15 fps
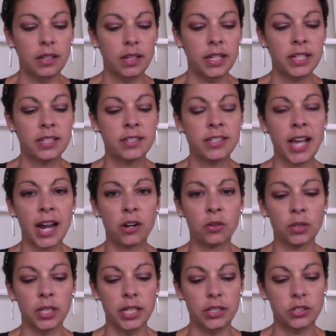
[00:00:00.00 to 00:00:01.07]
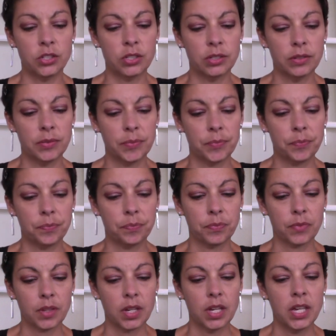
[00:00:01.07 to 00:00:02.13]
It is sacrilege!
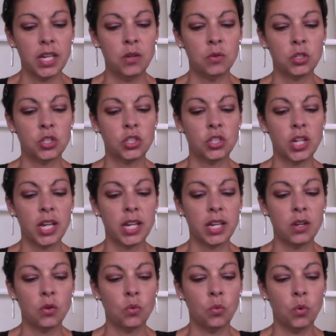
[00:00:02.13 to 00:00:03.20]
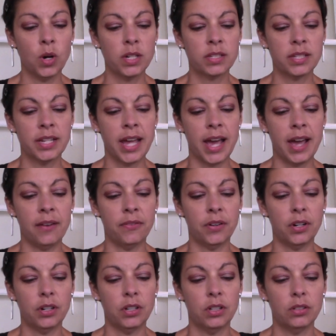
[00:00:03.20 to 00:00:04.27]
He was shaking worse than ever.